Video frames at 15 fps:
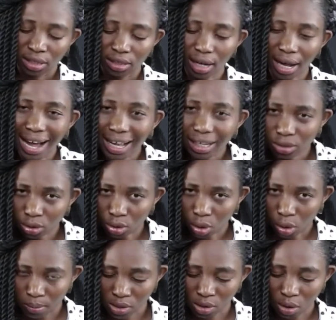the
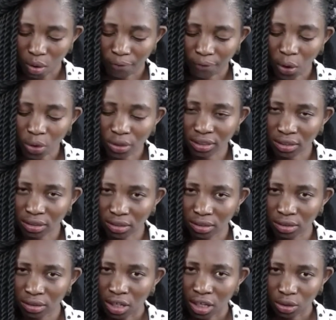atoms of
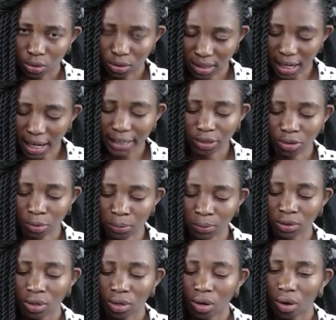oxygen to the atoms